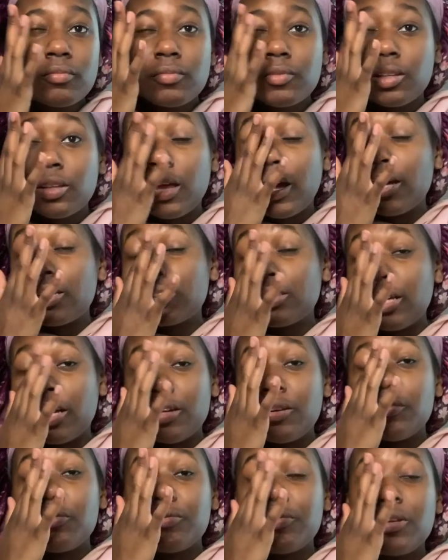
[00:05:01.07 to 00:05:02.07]
Like I said, I
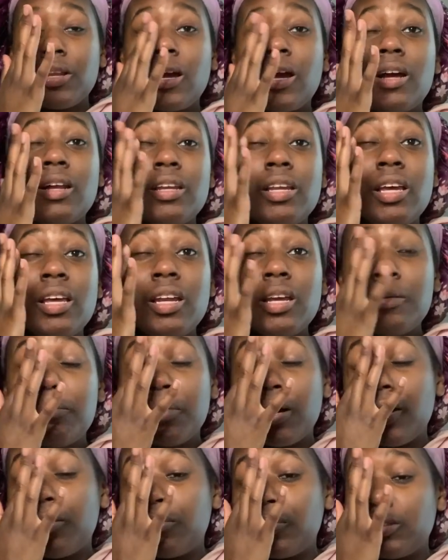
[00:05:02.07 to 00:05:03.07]
don't feel like I need it,
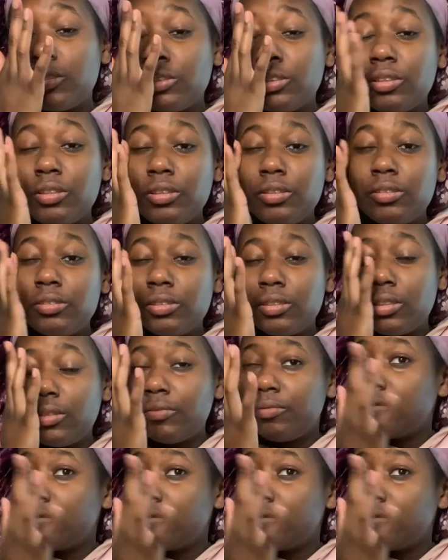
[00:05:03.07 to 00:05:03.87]
but I wanted to use it